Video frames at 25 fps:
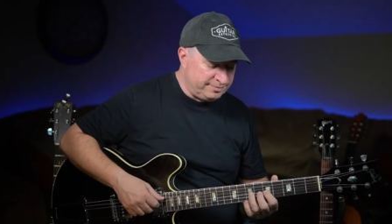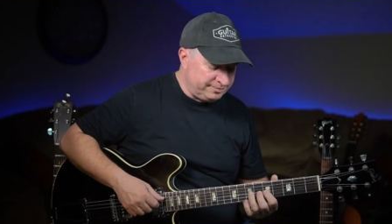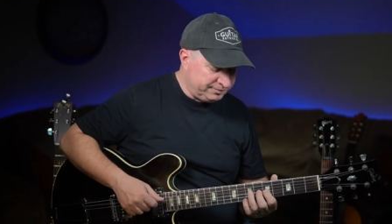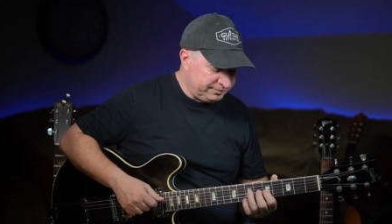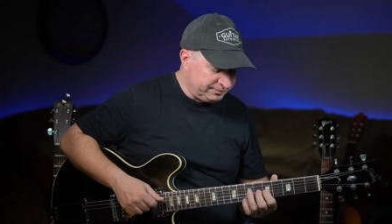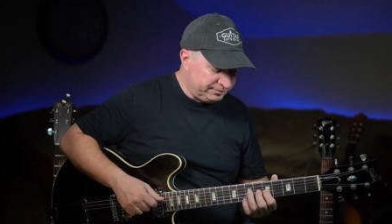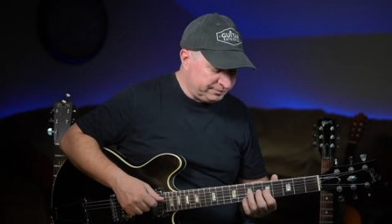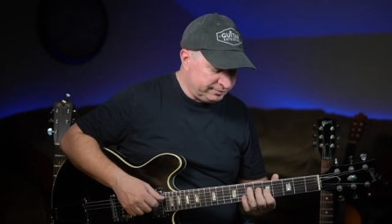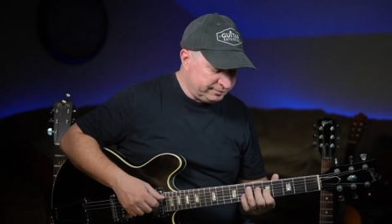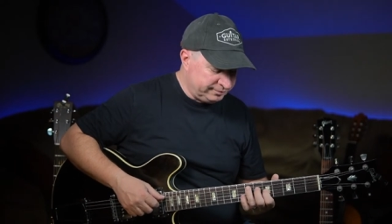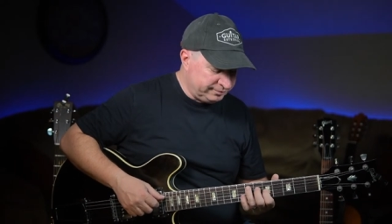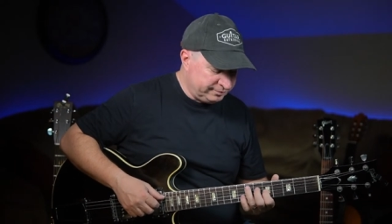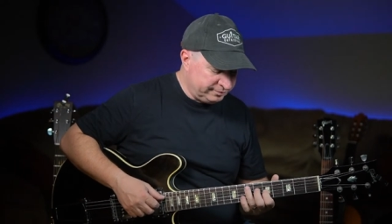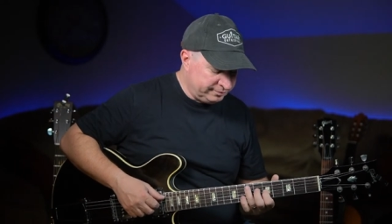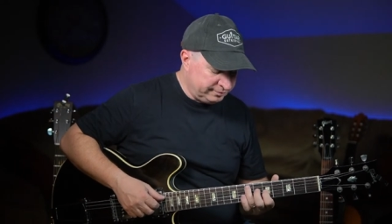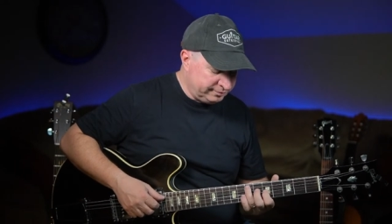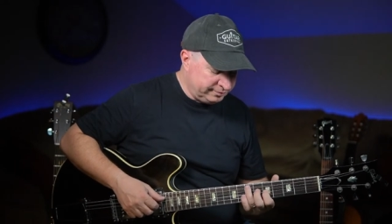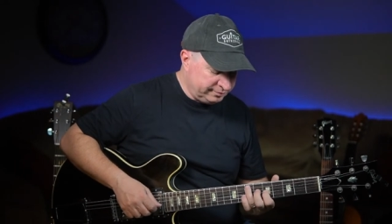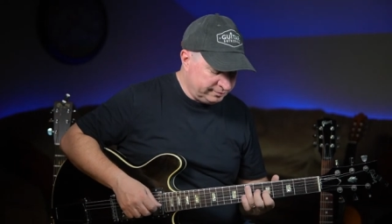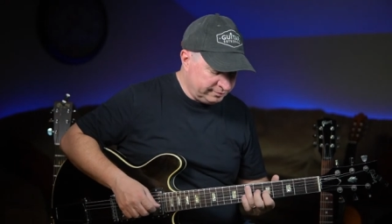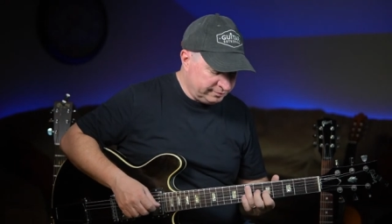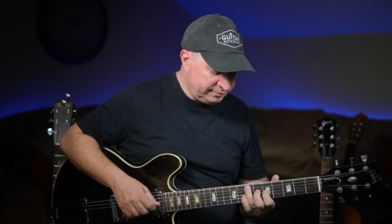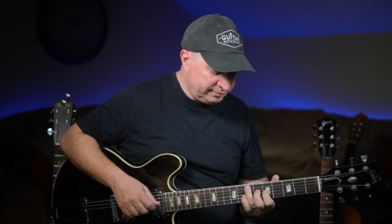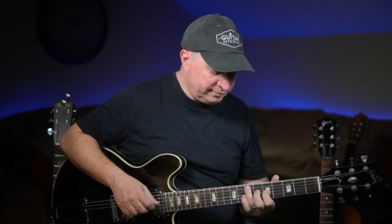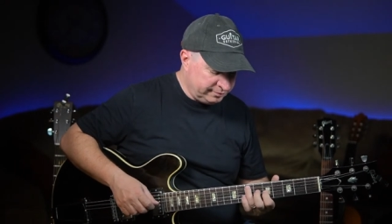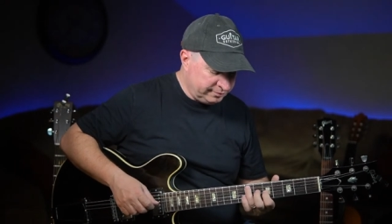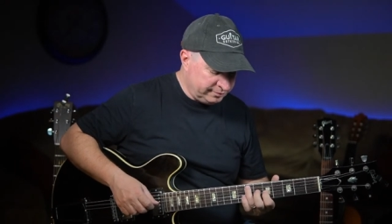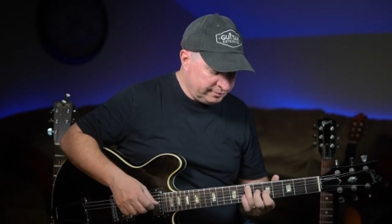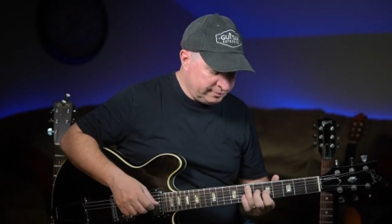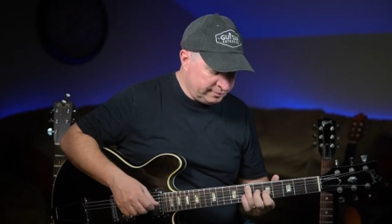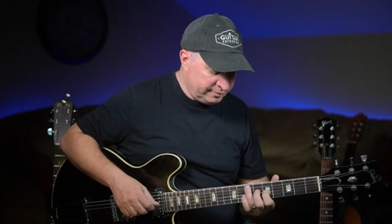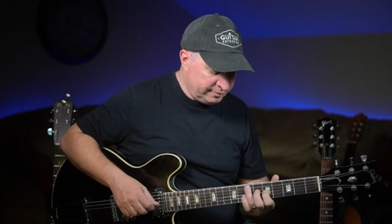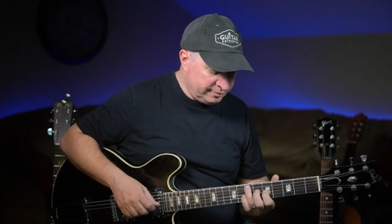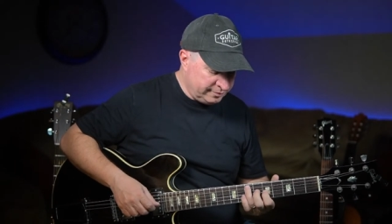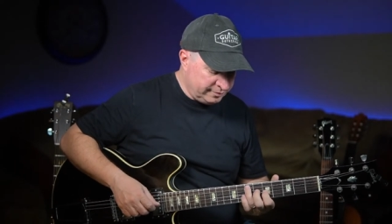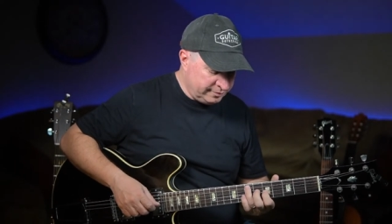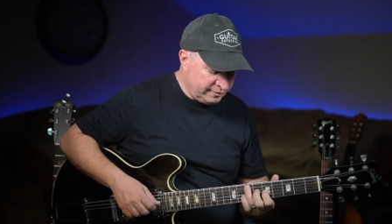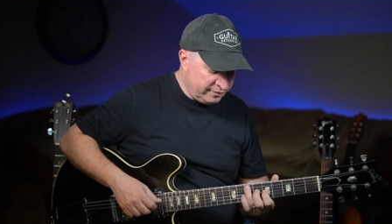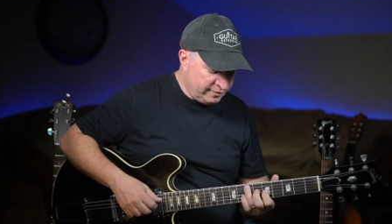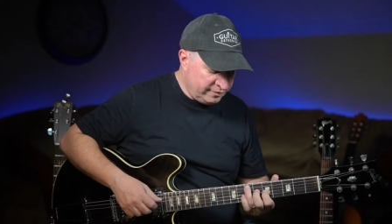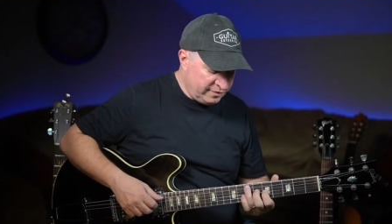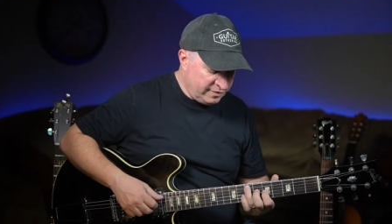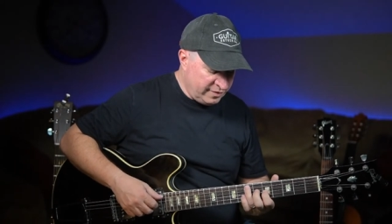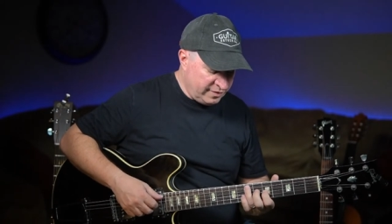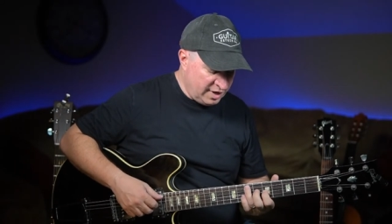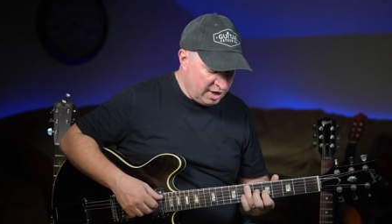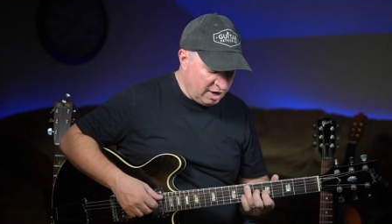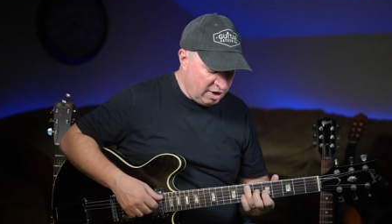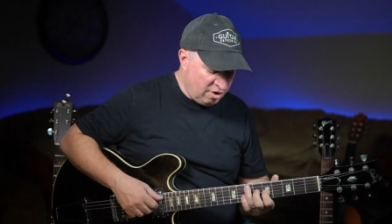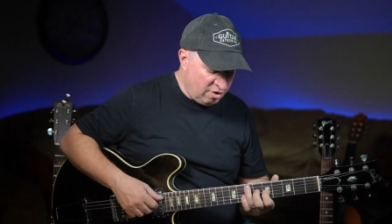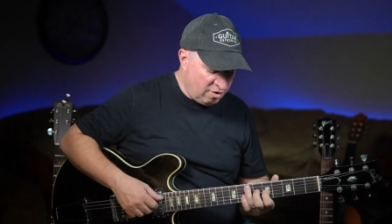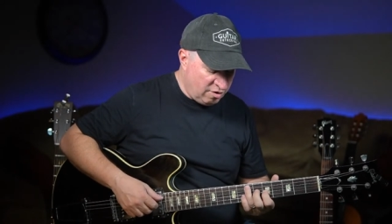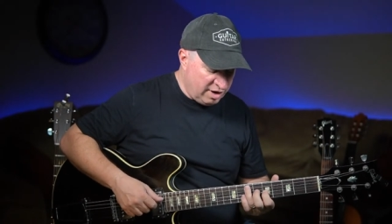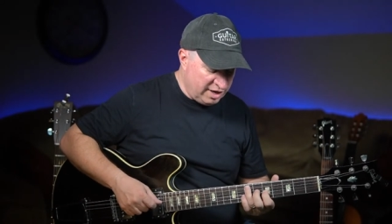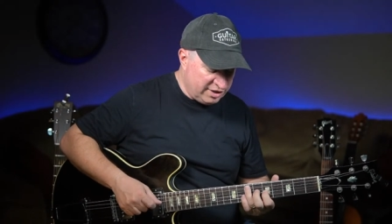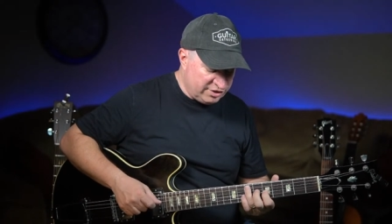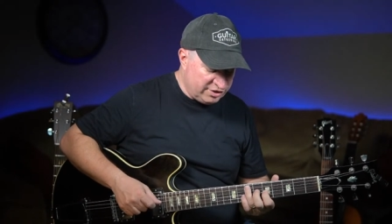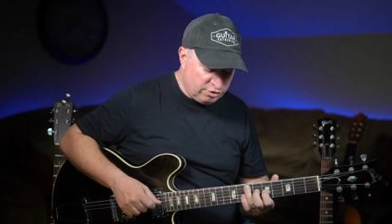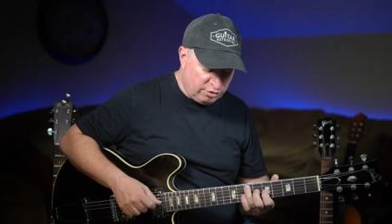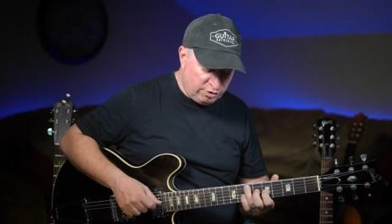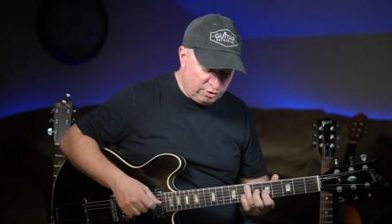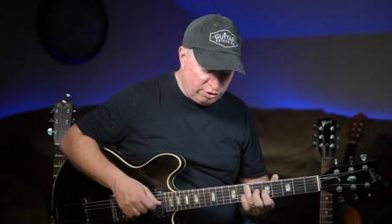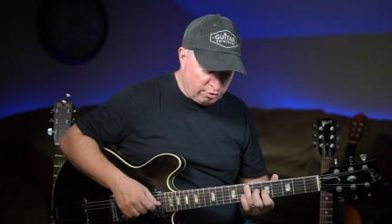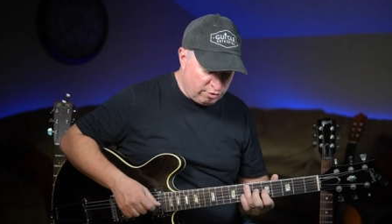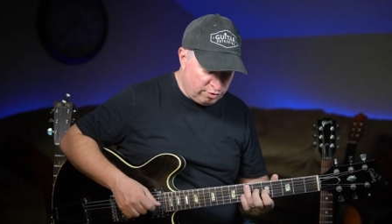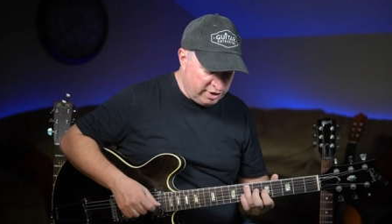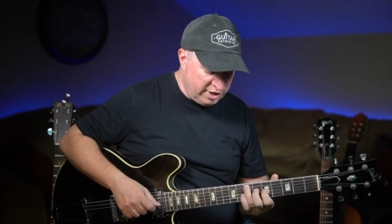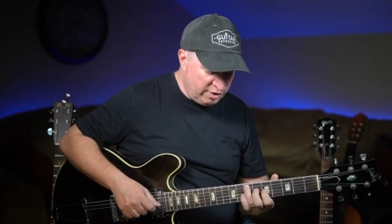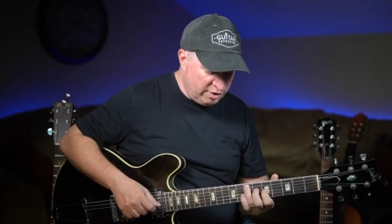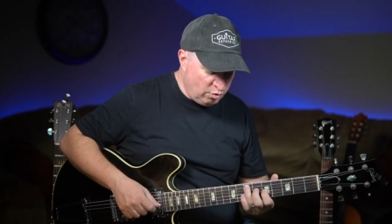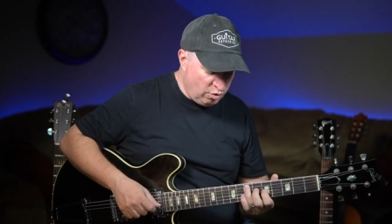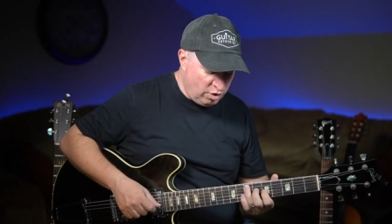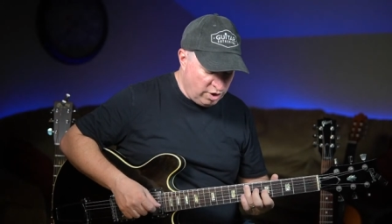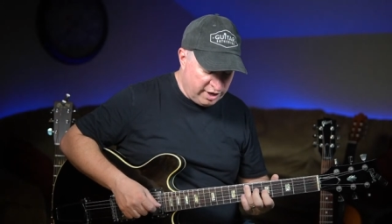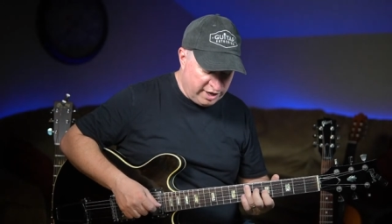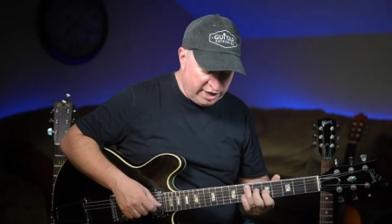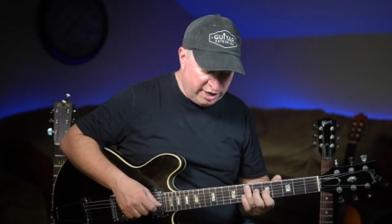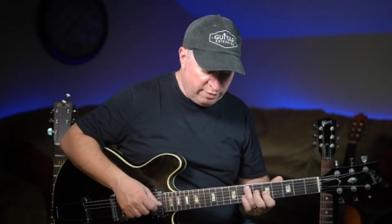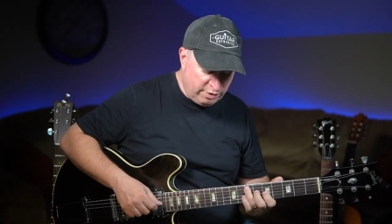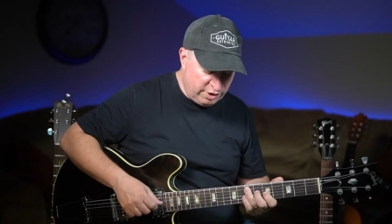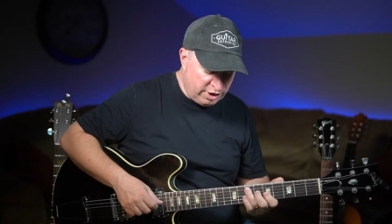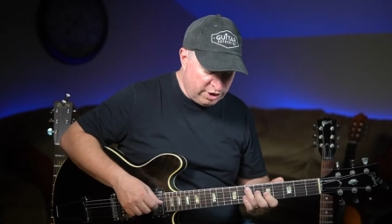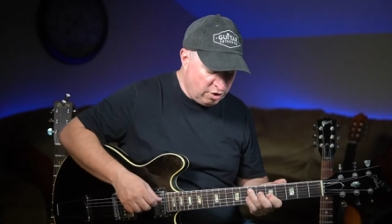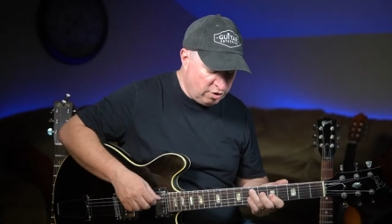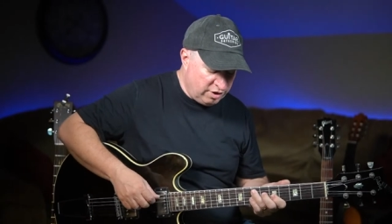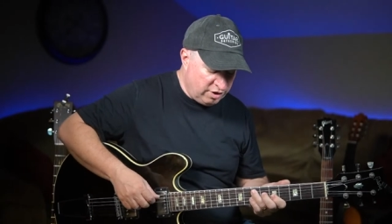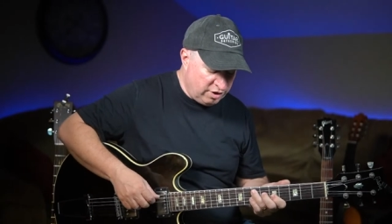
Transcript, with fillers: All right, so three and one. Here we go.